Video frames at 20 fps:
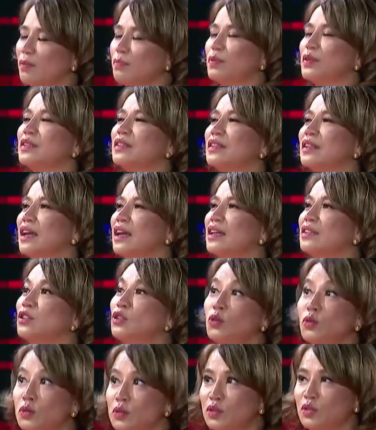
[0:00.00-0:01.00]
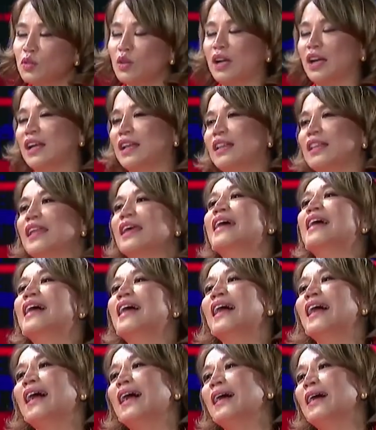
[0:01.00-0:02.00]
carbon uh, neutral
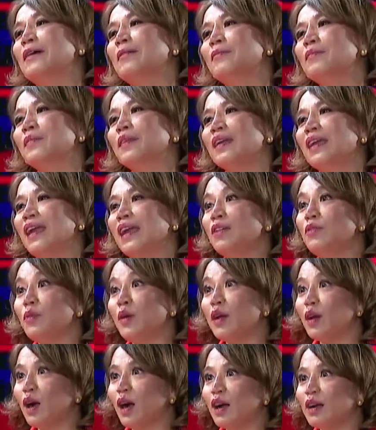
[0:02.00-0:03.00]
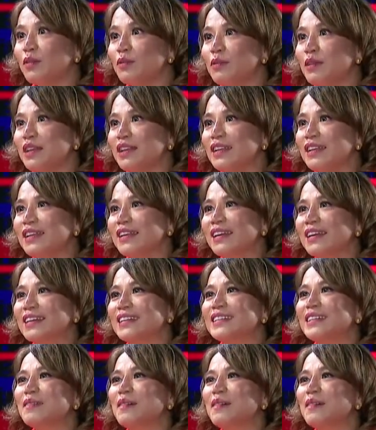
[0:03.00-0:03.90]
um, and where are we?